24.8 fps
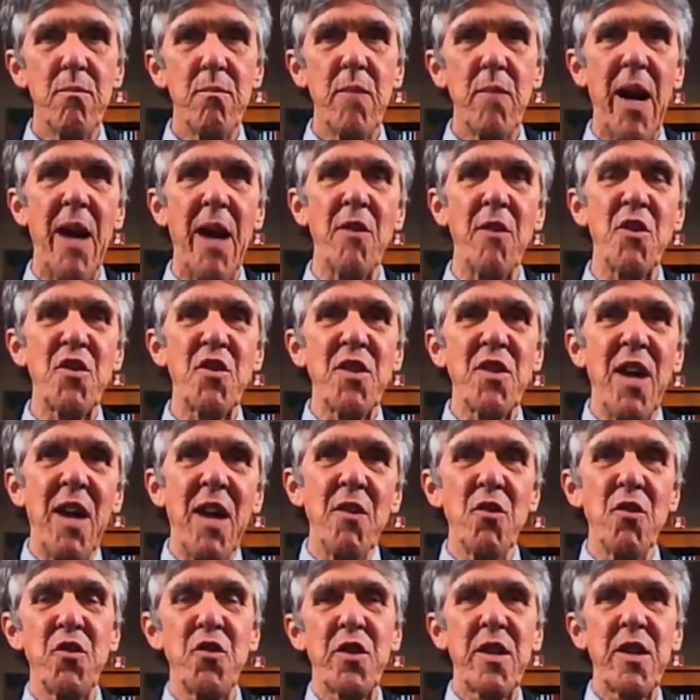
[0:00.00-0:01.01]

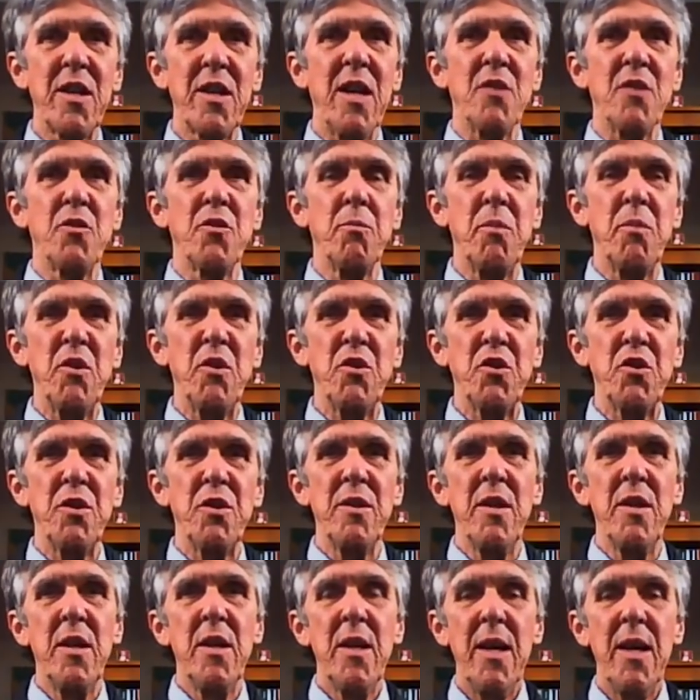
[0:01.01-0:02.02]
Aristotle's
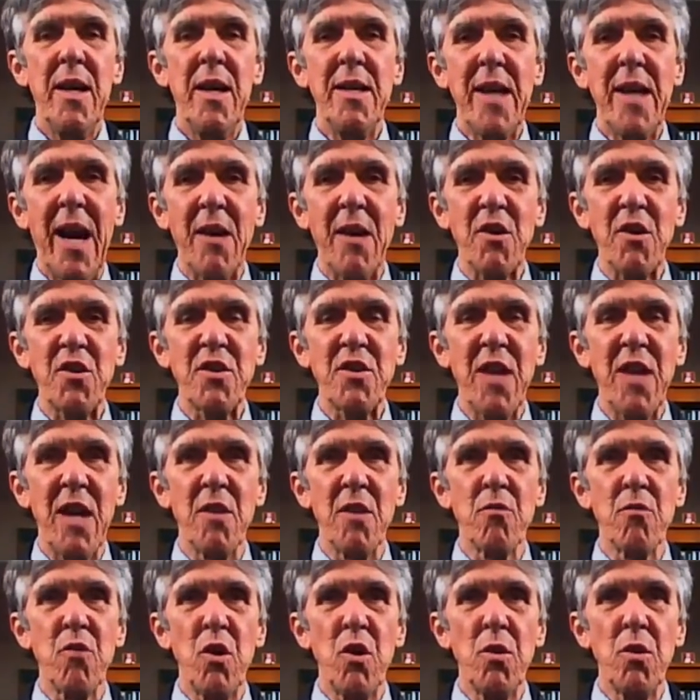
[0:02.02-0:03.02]
contribution. And
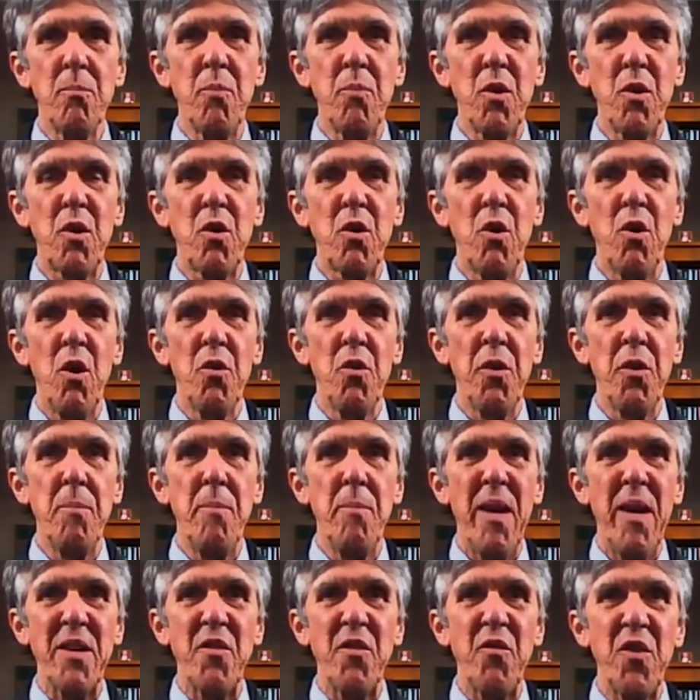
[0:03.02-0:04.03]
Aristotle wrote a book called The
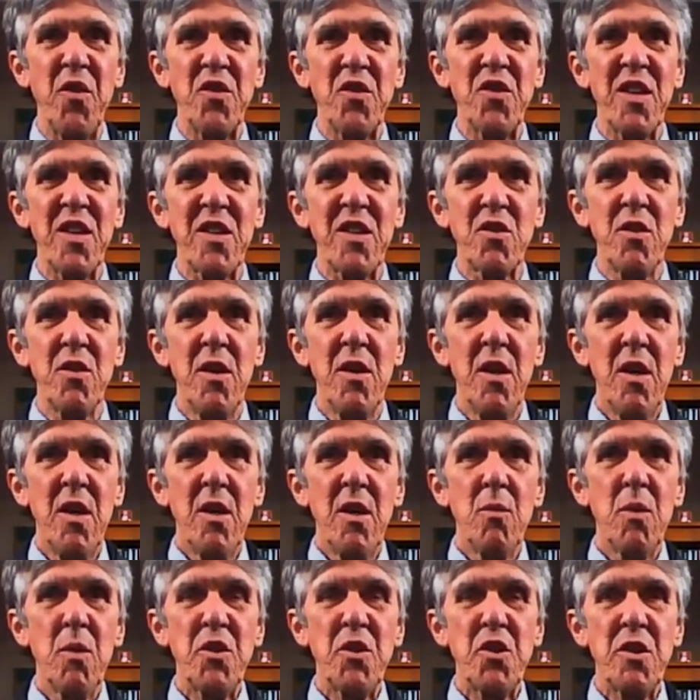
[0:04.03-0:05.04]
Metaphysics,
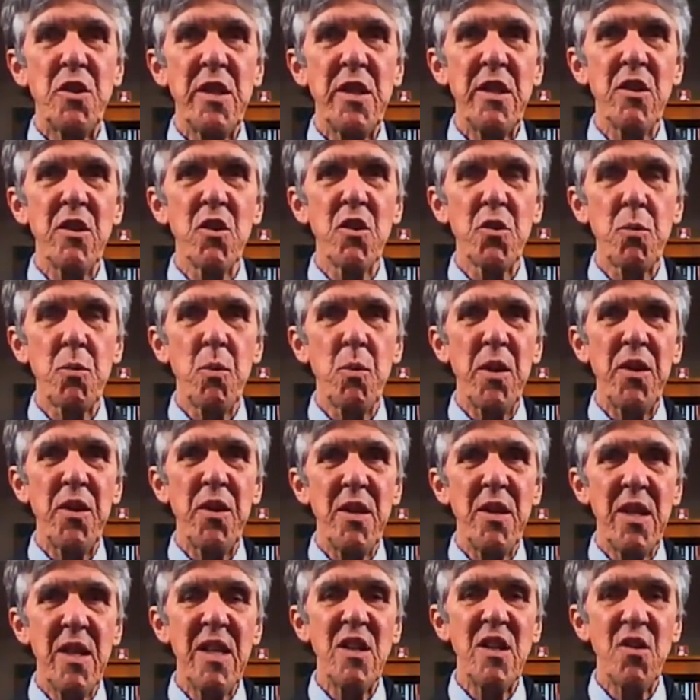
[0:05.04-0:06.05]
which deals with
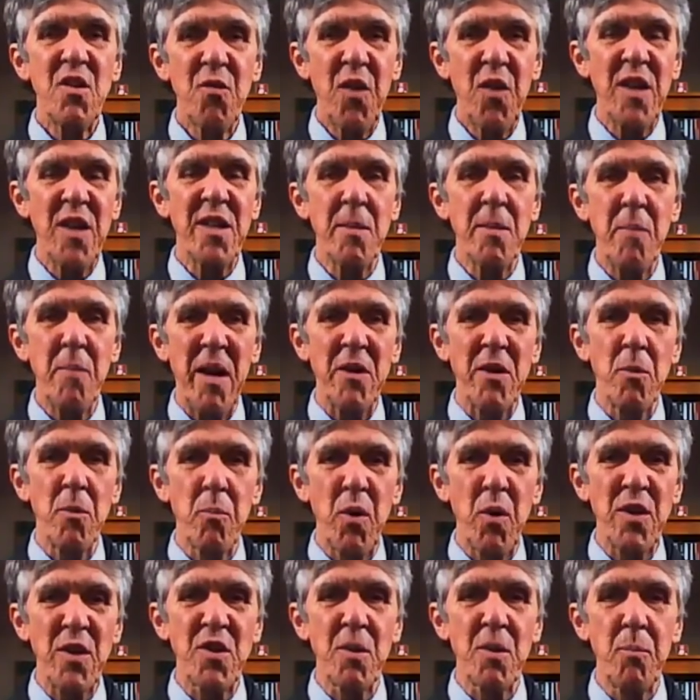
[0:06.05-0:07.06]
these fundamental
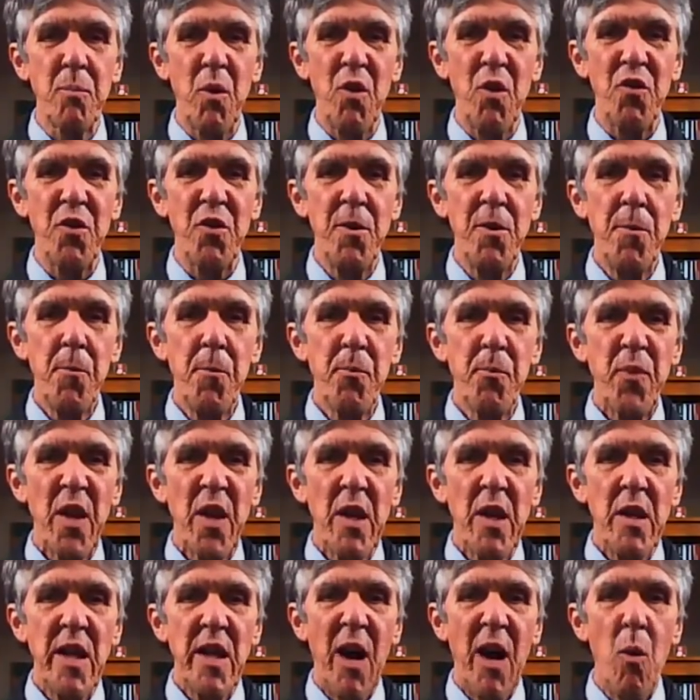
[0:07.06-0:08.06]
principles.
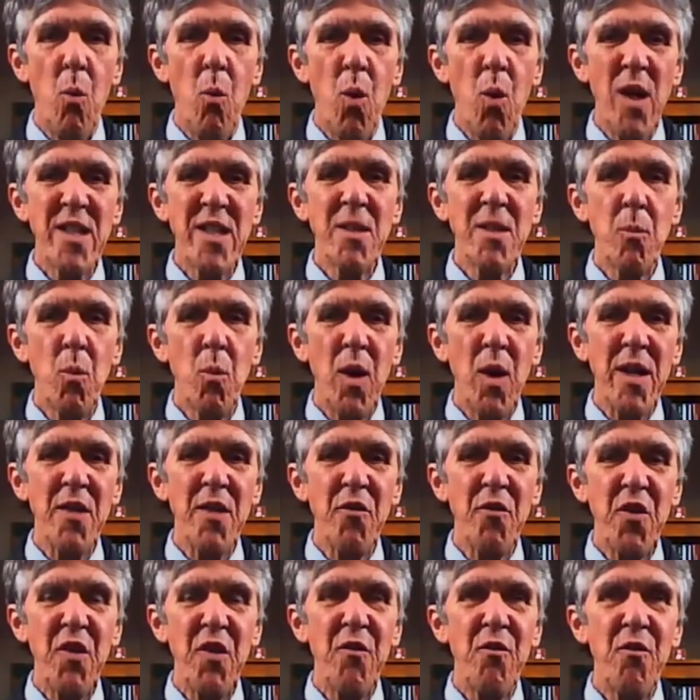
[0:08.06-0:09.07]
Now, one
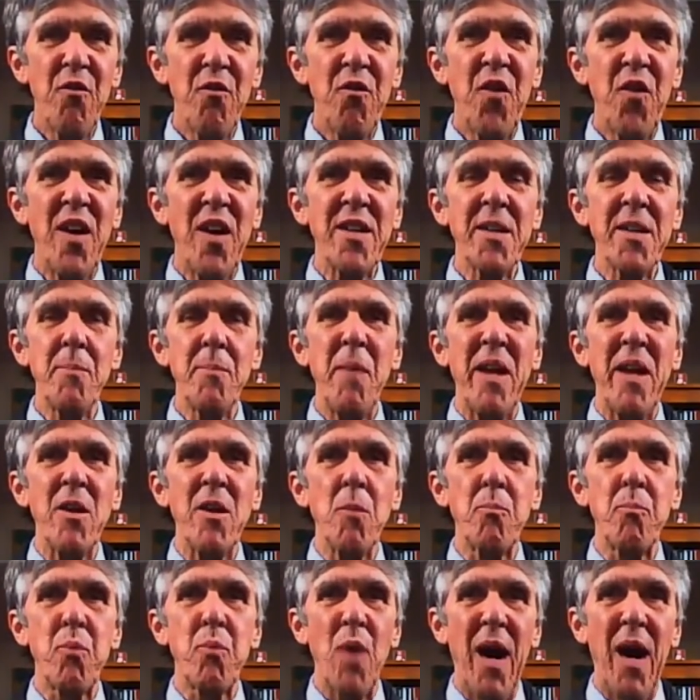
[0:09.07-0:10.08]
of the
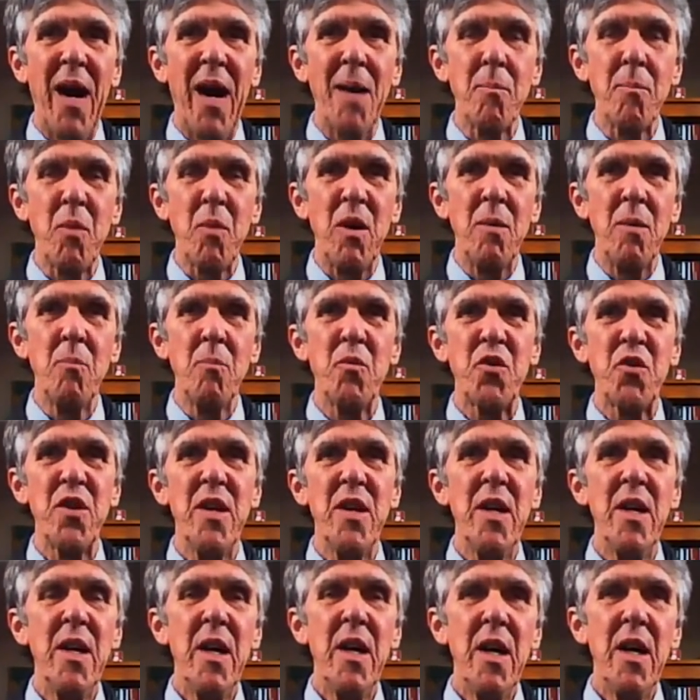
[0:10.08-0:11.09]
fundamental problems
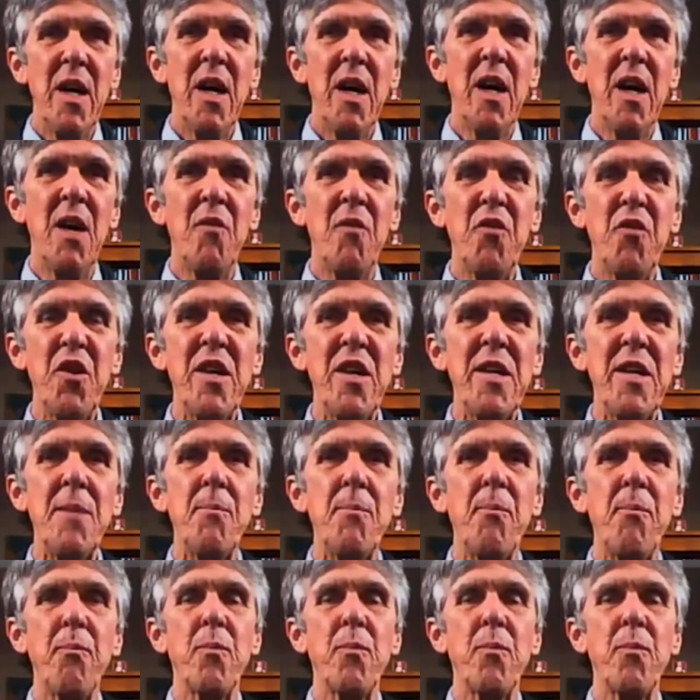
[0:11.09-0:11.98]
of the